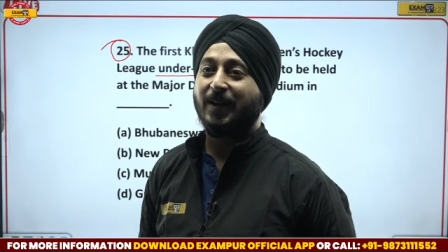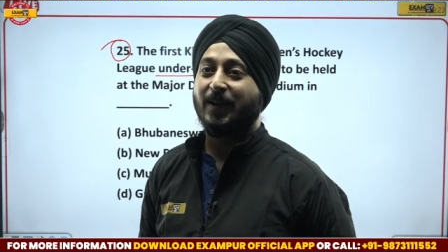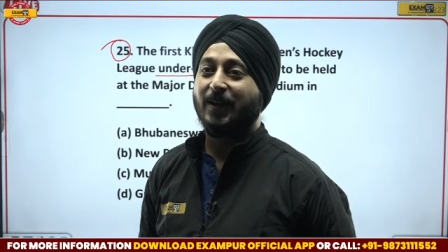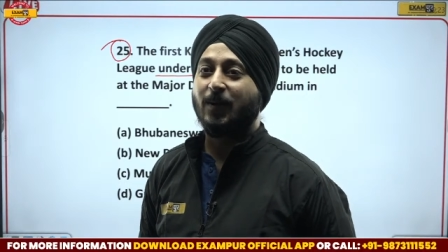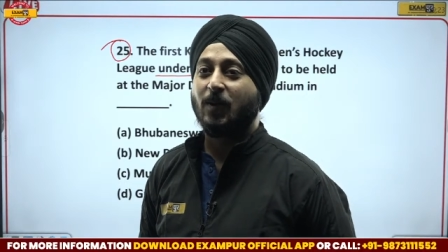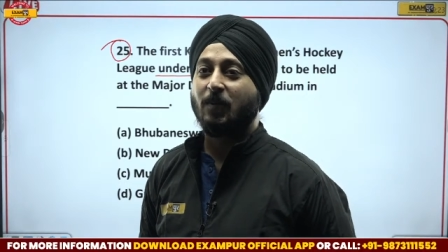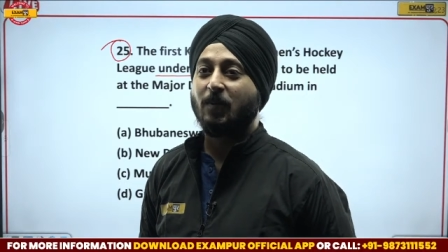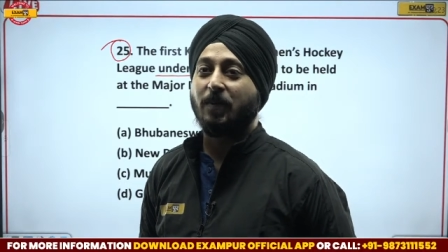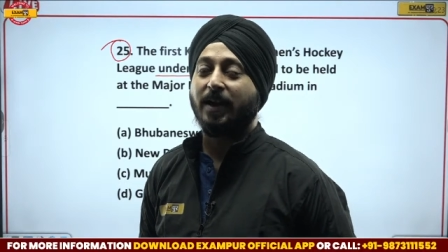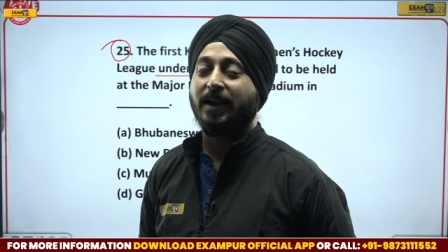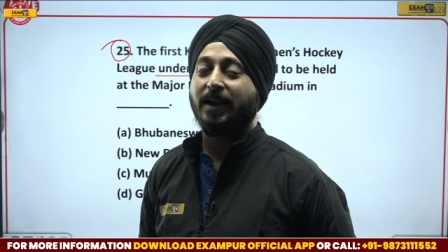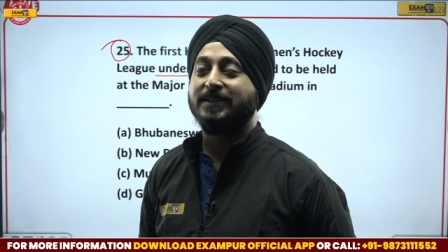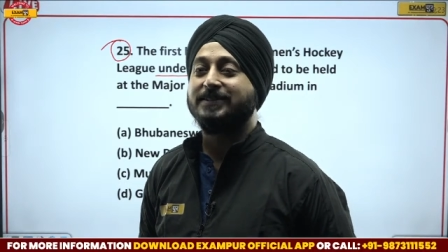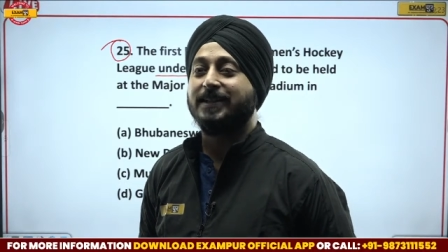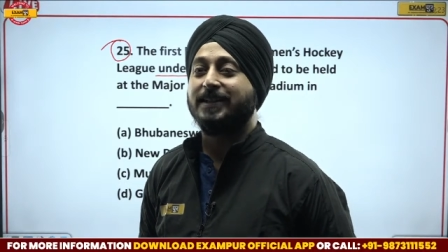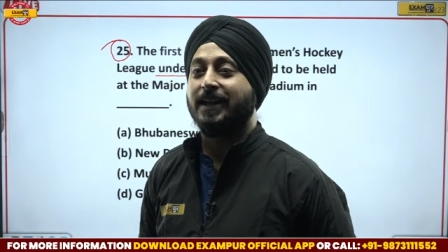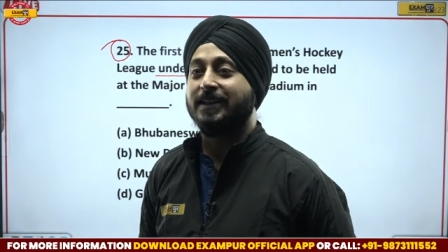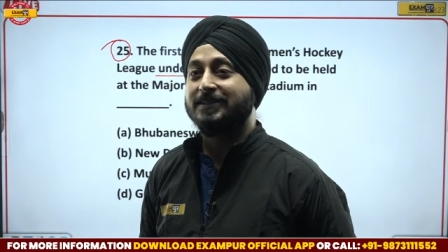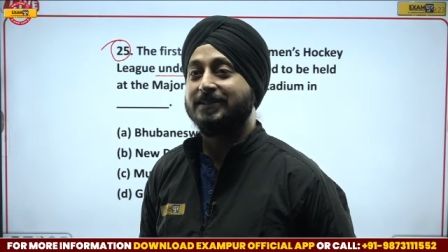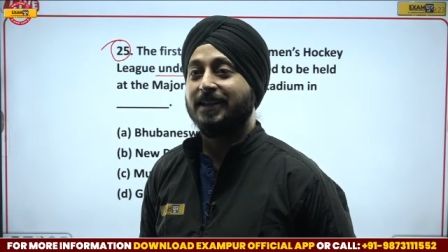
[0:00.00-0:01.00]
Lok Prakash
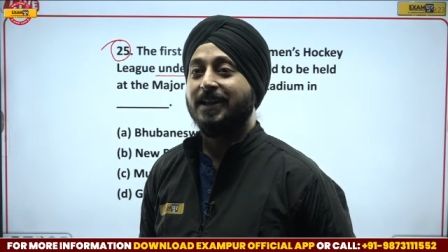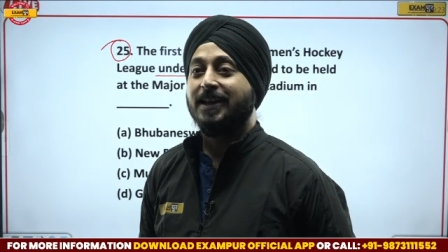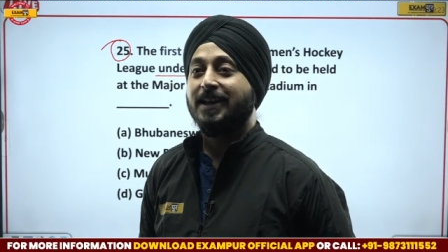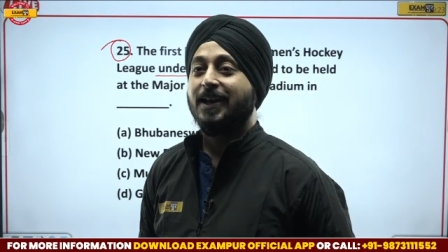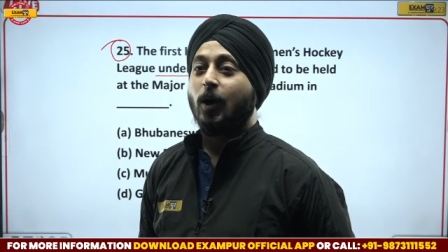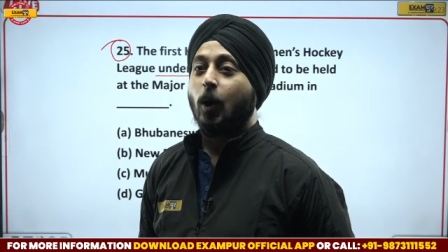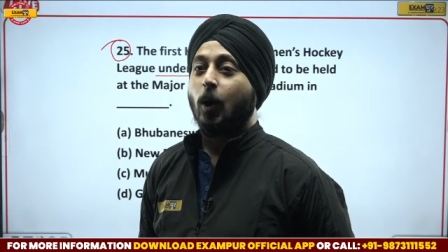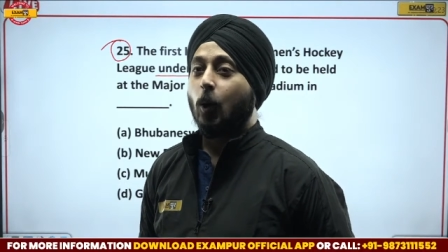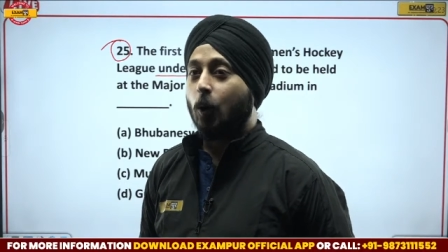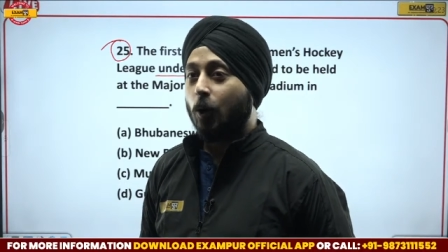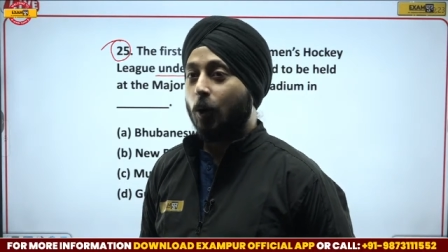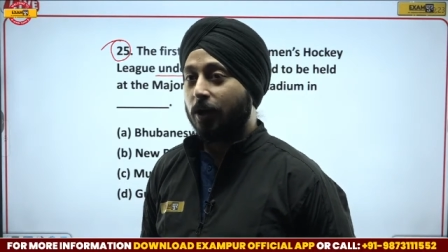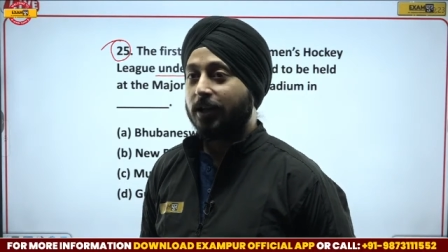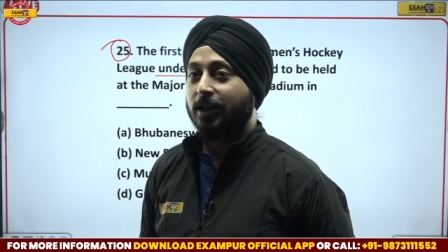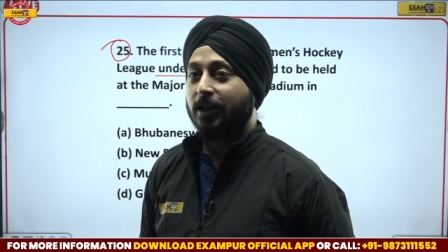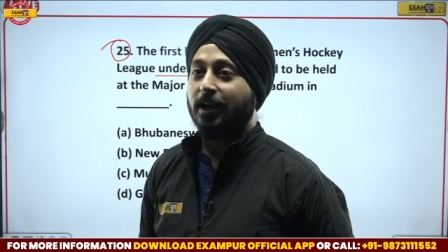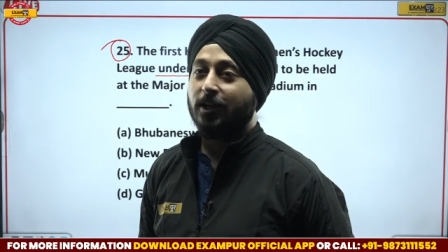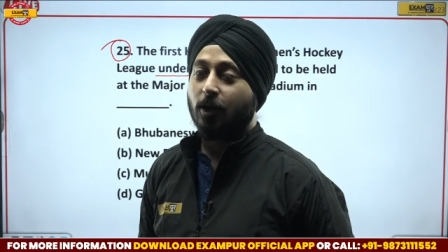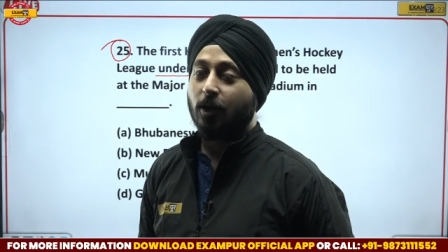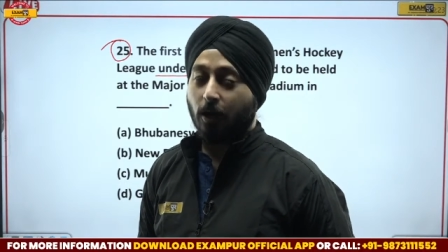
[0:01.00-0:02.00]
says
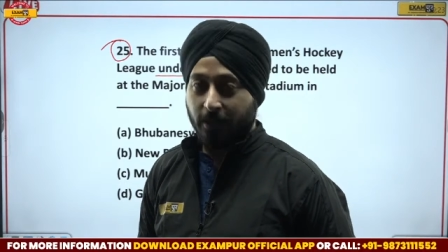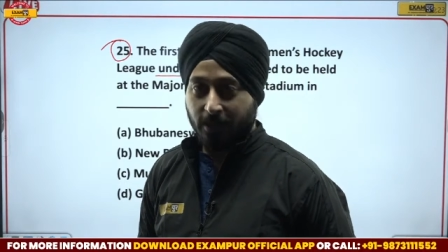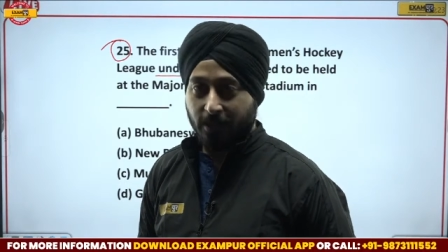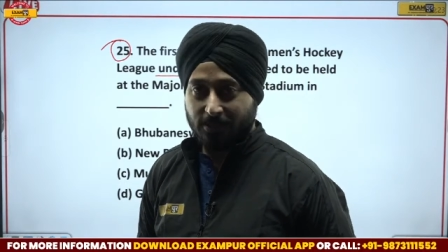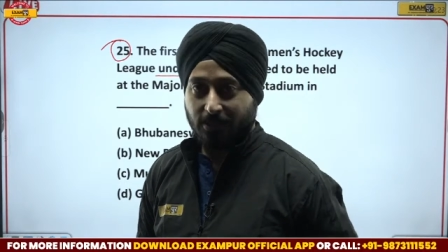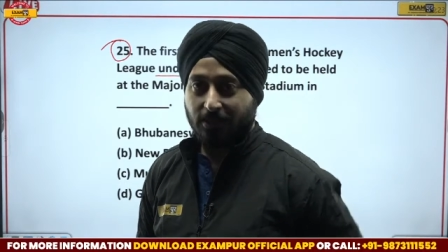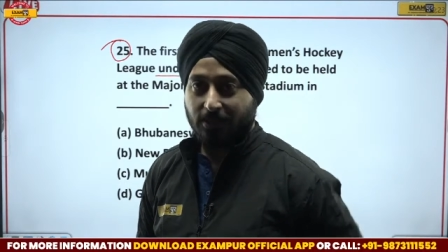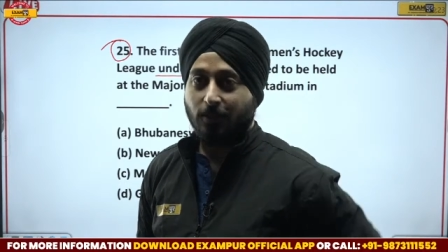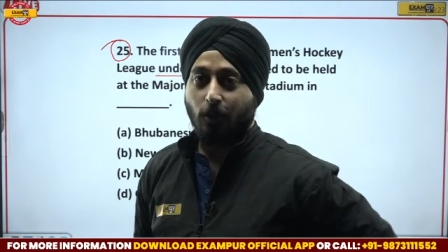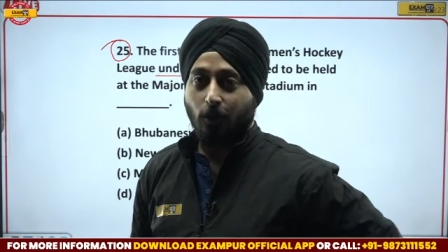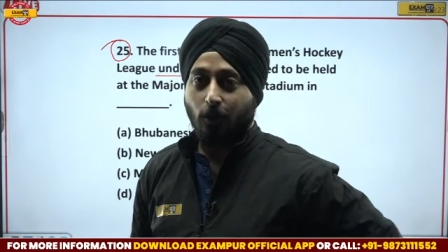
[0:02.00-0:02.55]
organ donation